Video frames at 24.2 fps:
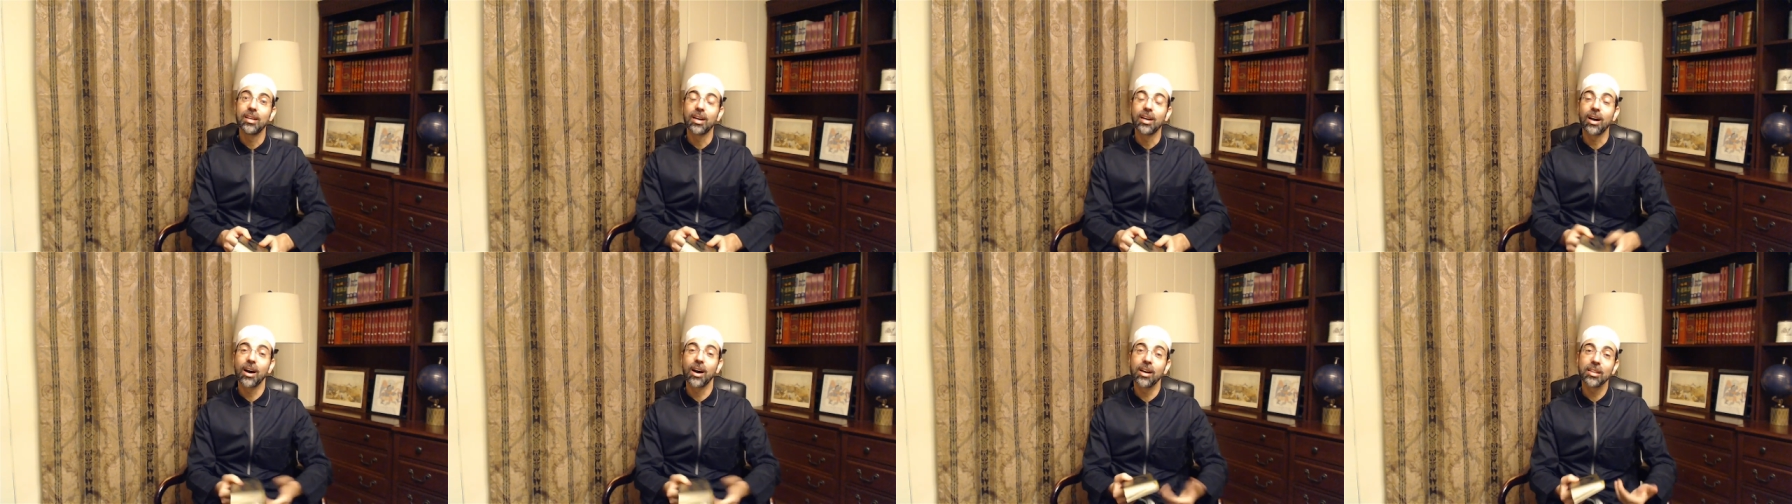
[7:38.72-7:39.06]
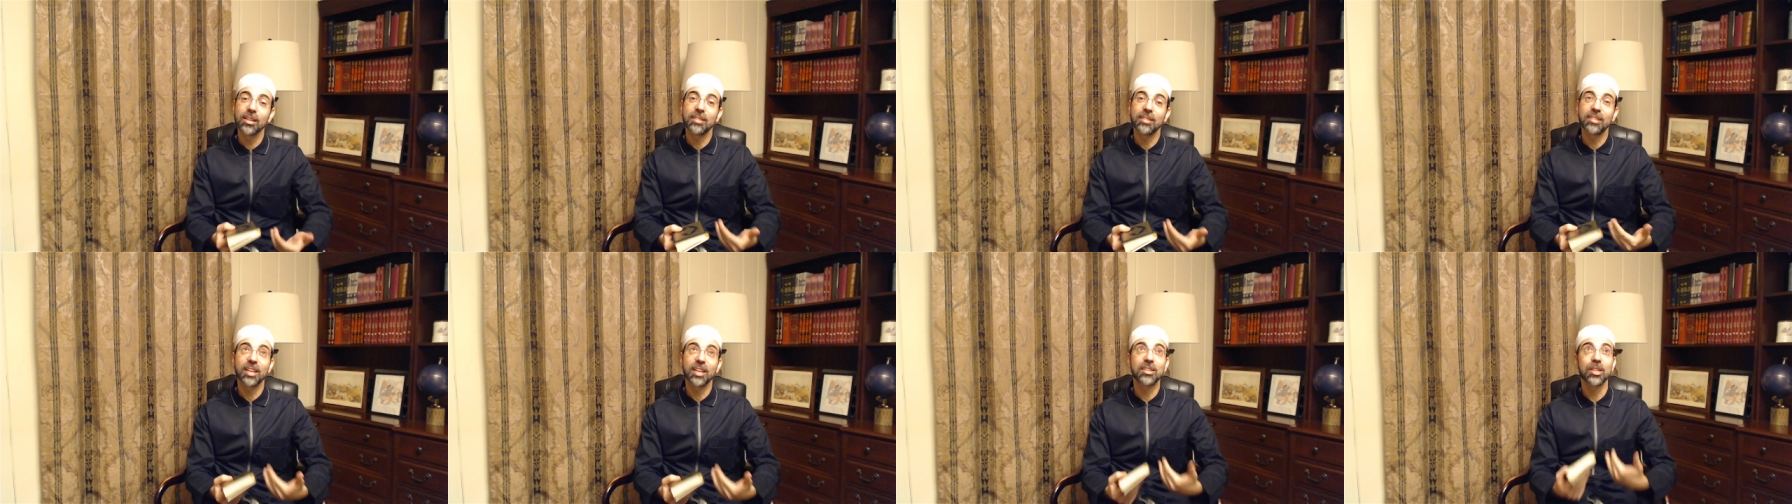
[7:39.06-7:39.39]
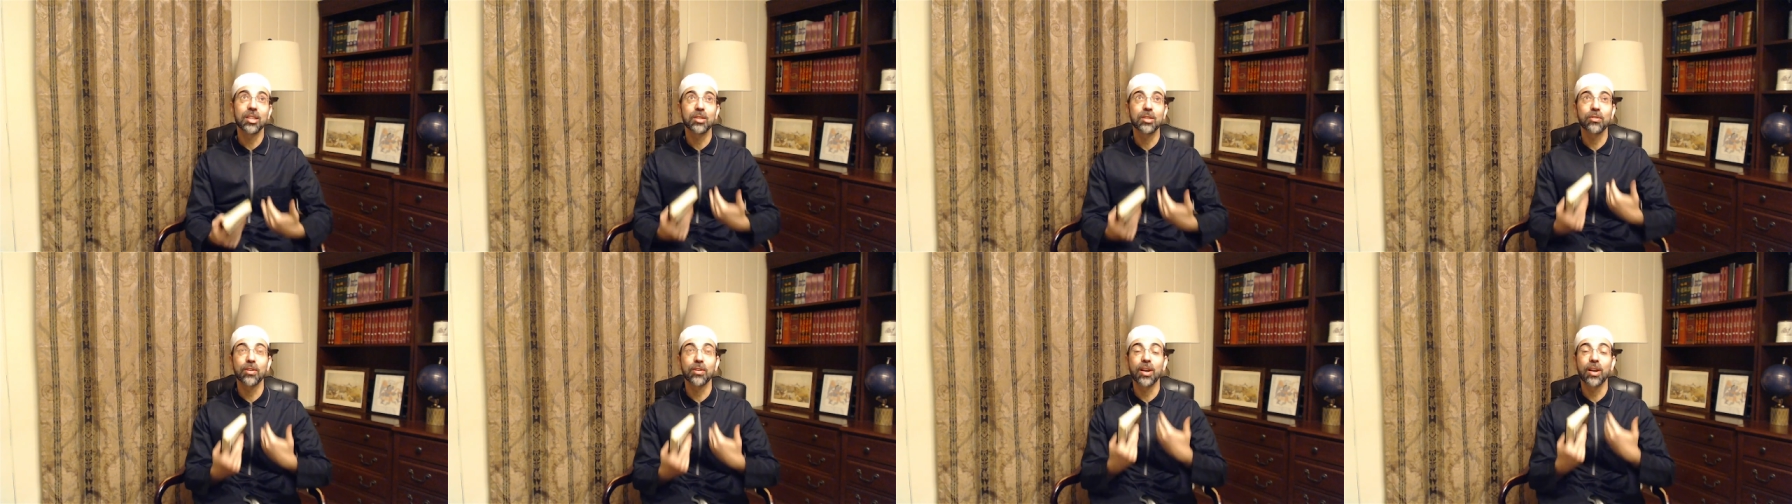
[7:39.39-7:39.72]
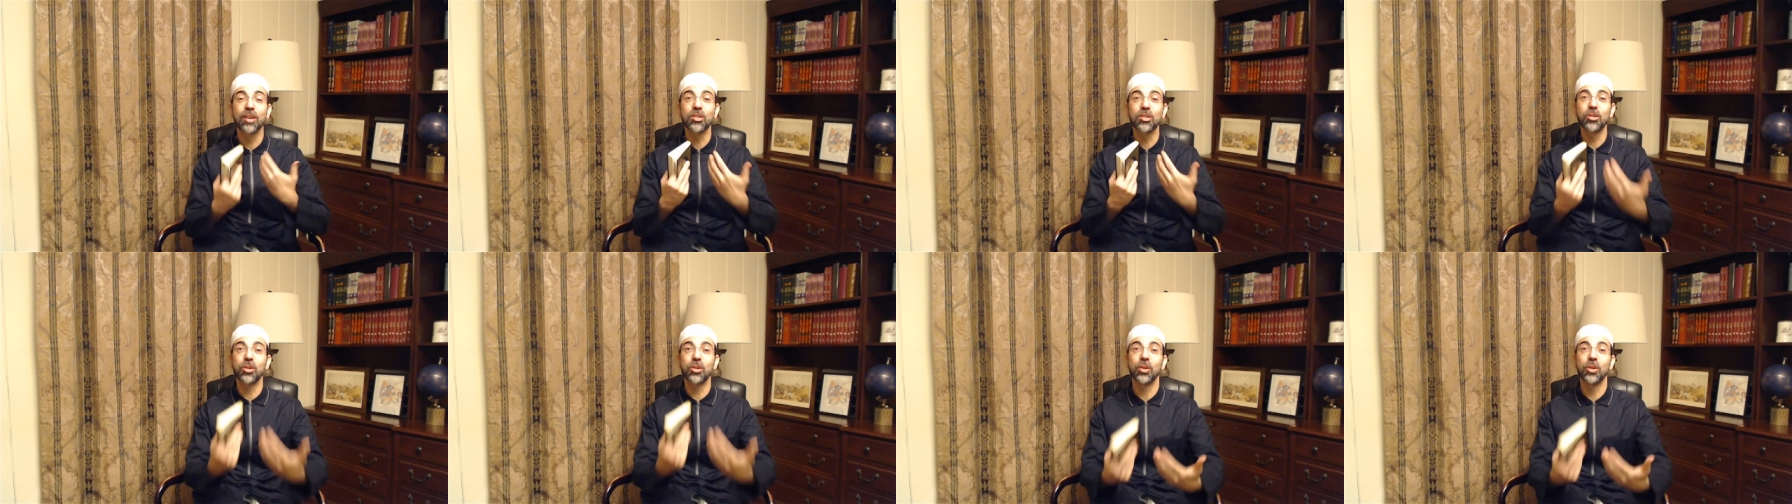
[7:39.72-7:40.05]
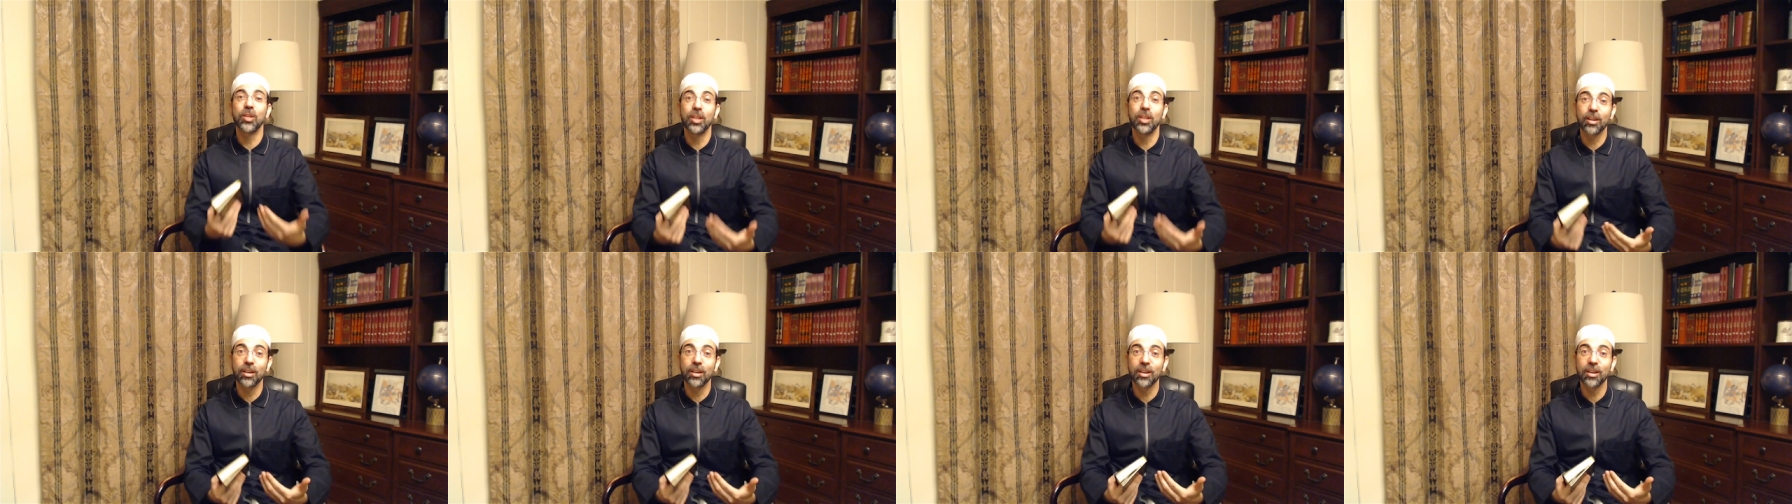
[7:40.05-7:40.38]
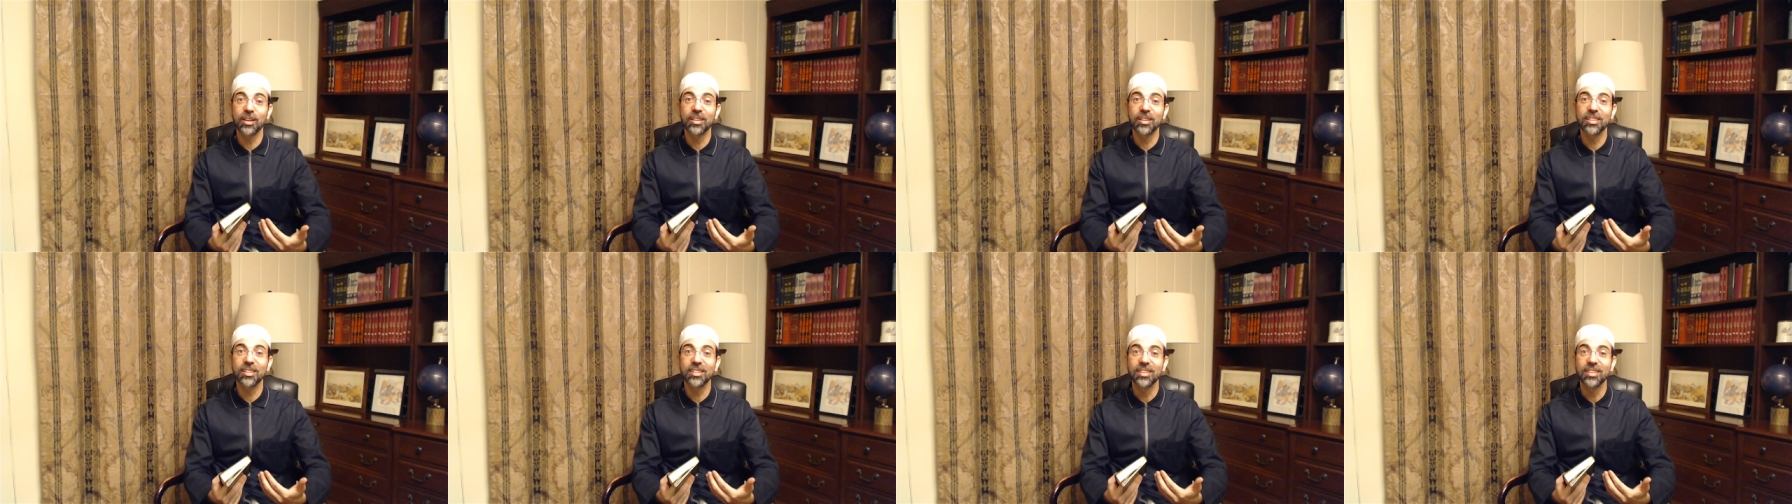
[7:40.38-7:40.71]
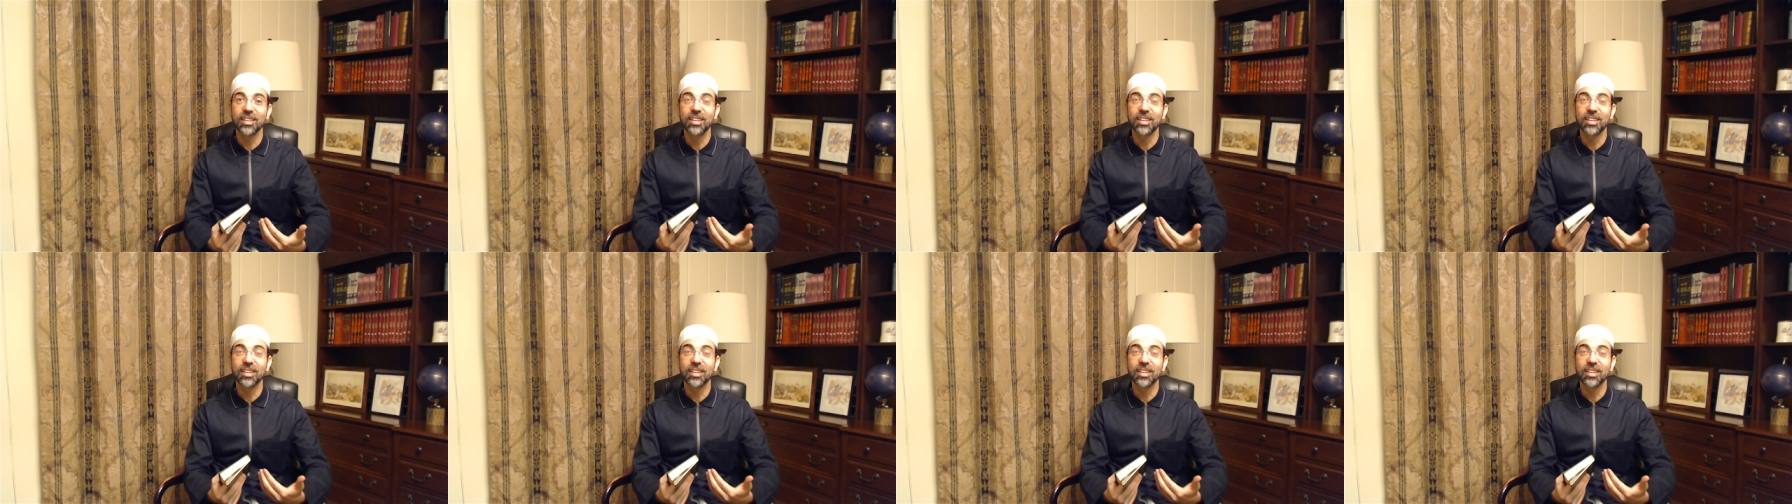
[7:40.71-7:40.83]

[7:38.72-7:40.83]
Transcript: all it takes is for us to yearn